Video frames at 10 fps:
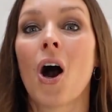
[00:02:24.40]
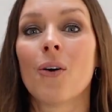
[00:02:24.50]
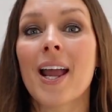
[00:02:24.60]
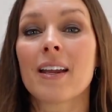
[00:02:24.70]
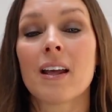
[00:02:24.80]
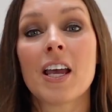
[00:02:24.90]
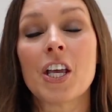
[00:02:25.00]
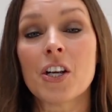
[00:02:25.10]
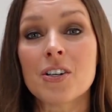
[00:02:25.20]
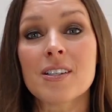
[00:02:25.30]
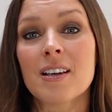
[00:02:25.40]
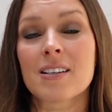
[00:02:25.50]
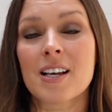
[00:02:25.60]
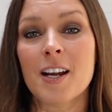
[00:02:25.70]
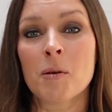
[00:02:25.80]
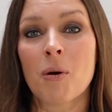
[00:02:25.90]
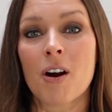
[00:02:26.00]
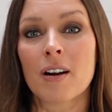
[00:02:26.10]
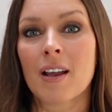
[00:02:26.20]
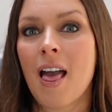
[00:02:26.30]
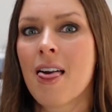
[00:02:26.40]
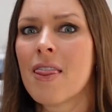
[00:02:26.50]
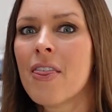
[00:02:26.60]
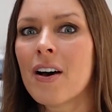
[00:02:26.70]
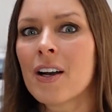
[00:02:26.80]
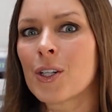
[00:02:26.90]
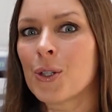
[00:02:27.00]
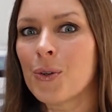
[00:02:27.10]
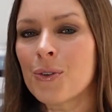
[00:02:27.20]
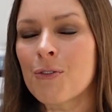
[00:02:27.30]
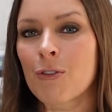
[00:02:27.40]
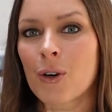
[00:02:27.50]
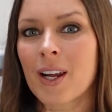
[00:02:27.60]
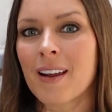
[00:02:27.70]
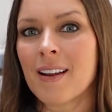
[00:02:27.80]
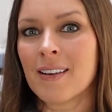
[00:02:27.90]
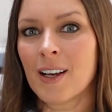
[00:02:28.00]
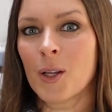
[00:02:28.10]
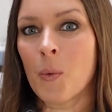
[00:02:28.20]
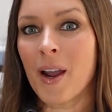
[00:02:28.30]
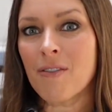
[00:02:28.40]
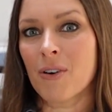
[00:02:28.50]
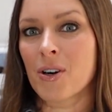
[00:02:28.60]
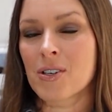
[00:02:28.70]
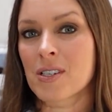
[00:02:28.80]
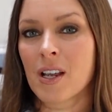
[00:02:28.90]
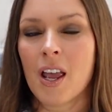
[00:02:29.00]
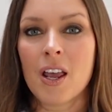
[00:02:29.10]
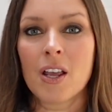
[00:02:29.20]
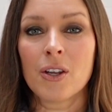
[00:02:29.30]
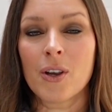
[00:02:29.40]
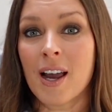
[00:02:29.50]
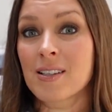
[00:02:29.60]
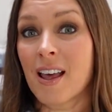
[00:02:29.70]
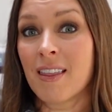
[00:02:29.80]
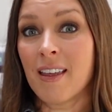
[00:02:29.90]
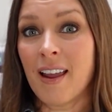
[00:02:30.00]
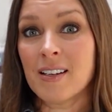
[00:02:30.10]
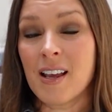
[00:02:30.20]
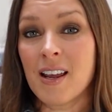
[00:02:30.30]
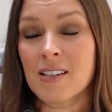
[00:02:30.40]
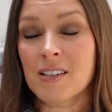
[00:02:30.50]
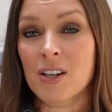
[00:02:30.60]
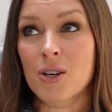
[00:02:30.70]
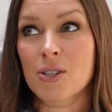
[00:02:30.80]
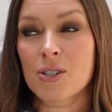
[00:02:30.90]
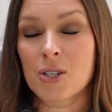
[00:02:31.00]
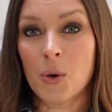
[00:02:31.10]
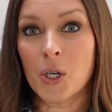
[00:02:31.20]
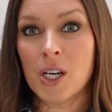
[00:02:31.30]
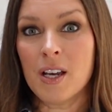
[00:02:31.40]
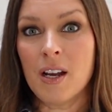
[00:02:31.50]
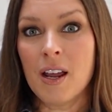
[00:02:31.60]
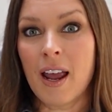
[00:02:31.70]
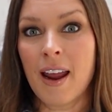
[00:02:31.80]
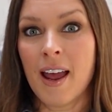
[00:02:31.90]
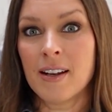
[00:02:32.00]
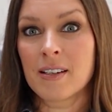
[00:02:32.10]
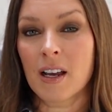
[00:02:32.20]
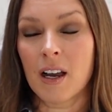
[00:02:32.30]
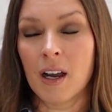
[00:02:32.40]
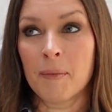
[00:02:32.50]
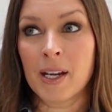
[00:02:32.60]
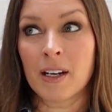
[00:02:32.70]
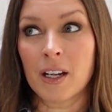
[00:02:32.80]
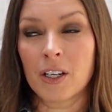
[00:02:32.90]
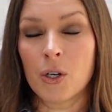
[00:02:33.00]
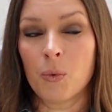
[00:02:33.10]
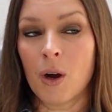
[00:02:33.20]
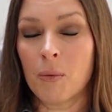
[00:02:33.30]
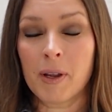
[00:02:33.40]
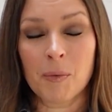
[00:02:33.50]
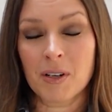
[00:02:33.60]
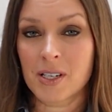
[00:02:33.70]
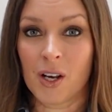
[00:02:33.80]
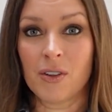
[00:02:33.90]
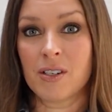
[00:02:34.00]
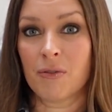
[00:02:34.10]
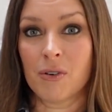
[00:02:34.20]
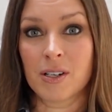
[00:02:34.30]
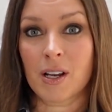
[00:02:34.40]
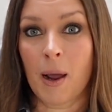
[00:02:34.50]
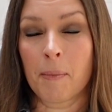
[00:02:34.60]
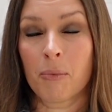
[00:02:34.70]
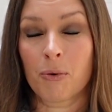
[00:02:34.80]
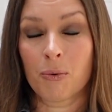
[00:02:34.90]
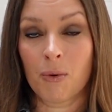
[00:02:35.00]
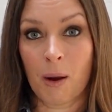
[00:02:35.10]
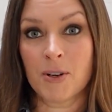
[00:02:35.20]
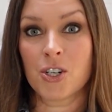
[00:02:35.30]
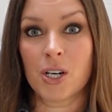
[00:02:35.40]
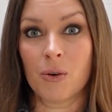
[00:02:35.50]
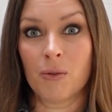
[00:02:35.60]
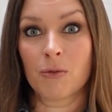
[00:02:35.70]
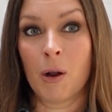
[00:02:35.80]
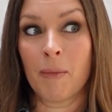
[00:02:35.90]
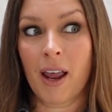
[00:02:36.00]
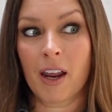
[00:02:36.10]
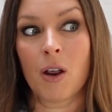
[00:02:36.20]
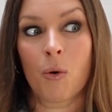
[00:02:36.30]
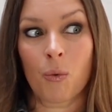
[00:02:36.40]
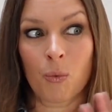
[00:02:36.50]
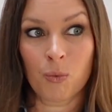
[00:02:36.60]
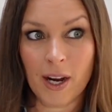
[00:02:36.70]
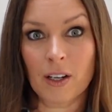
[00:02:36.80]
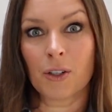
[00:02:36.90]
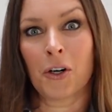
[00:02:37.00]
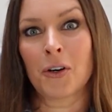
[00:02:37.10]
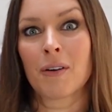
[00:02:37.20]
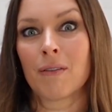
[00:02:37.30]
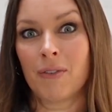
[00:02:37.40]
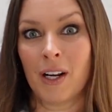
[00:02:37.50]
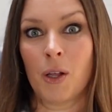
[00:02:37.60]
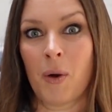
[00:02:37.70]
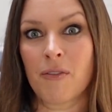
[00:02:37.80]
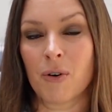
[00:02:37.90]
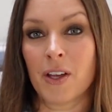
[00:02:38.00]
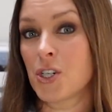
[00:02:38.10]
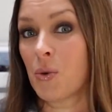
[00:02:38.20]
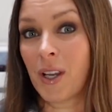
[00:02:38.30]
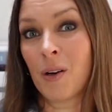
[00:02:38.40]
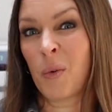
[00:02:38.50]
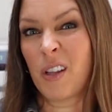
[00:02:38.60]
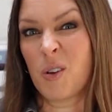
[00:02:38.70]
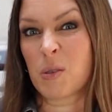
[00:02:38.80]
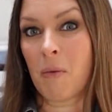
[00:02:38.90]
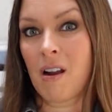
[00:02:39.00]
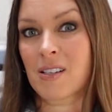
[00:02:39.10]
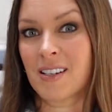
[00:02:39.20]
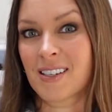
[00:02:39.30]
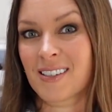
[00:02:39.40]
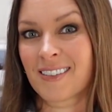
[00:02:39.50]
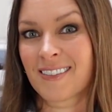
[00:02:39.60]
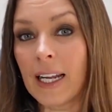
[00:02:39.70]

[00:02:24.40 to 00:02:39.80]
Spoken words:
All right, here's the exciting part, the gluten-free Nilla wafers. You guys, they taste so good, and I mean, you won't be able to tell the difference, I promise you, from a regular vanilla wafer that you get in one of those boxes.